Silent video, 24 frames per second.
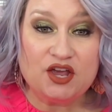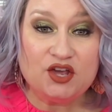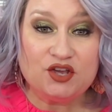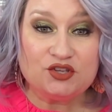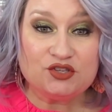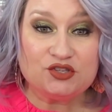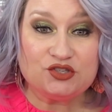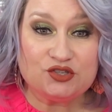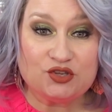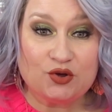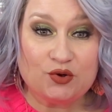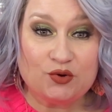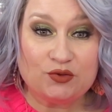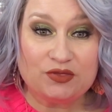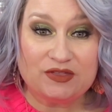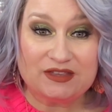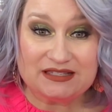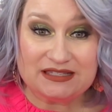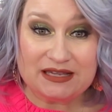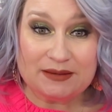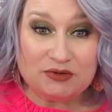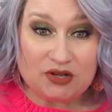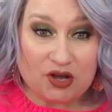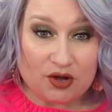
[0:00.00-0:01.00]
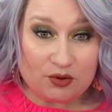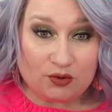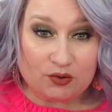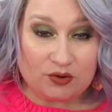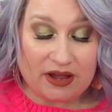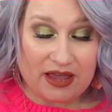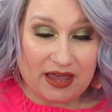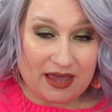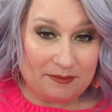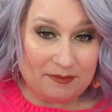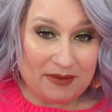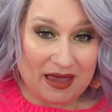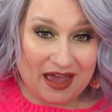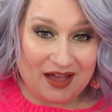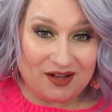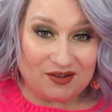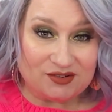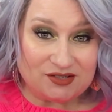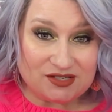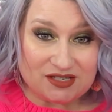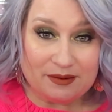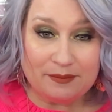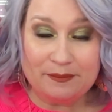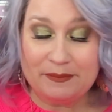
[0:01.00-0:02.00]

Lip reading: So the subtotal came out to